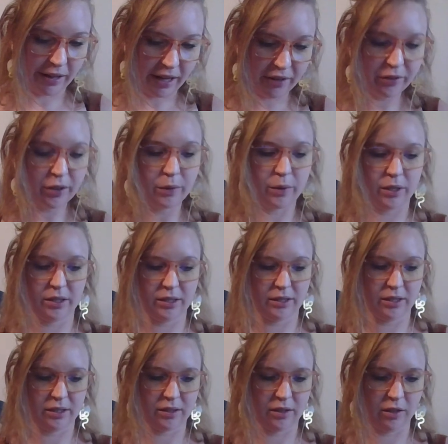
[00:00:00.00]
everyone
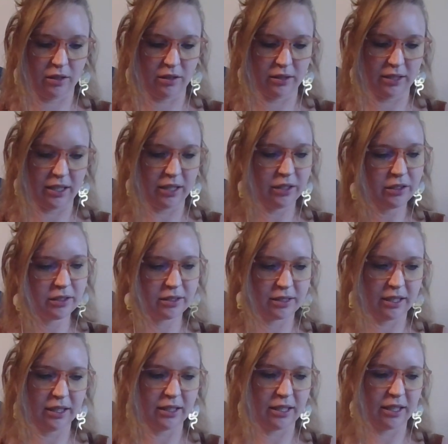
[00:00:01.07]
on this call to
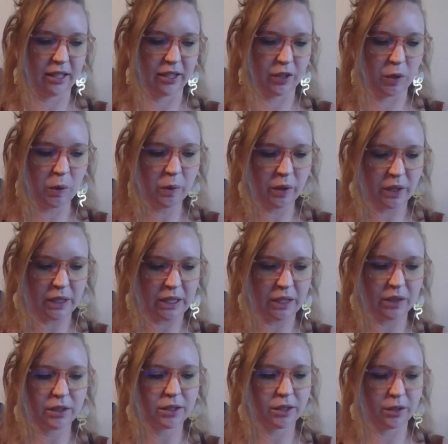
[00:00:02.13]
understand that like you are
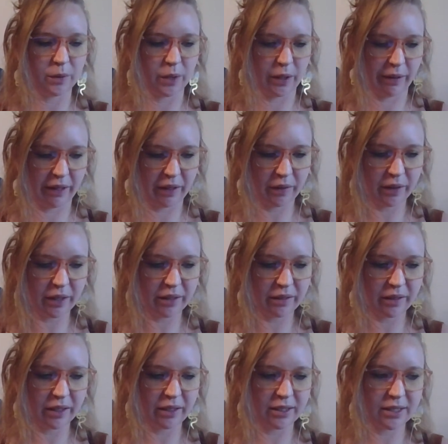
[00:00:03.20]
here you are hearing
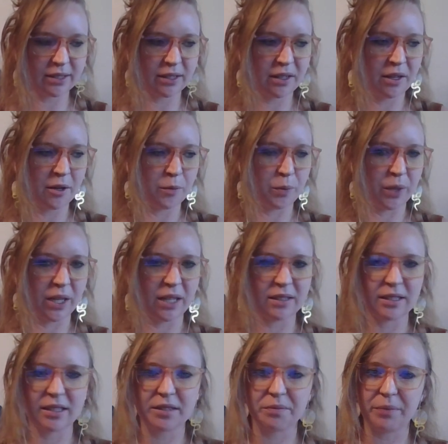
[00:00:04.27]
this
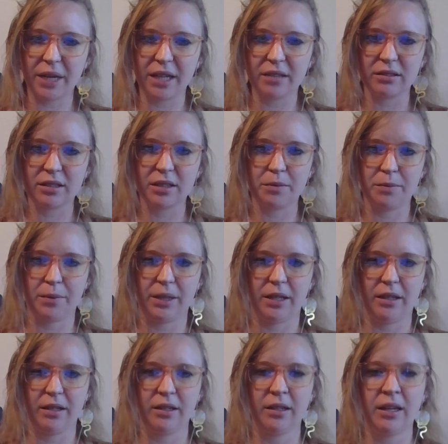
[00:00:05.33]
because it's meant to
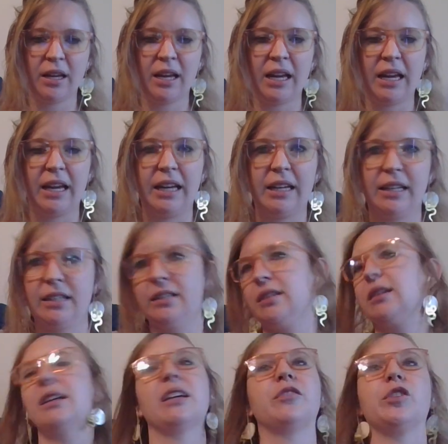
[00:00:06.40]
be
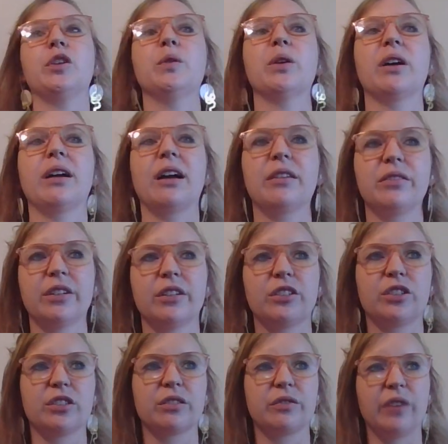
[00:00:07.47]
and if you are ever
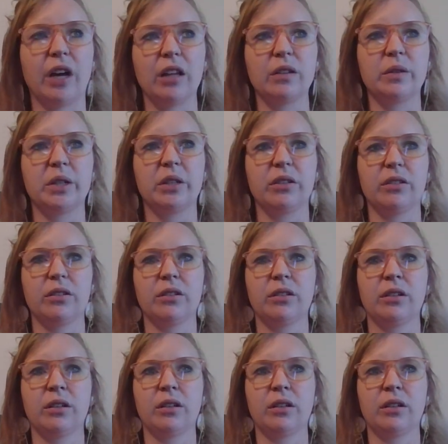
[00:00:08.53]
just following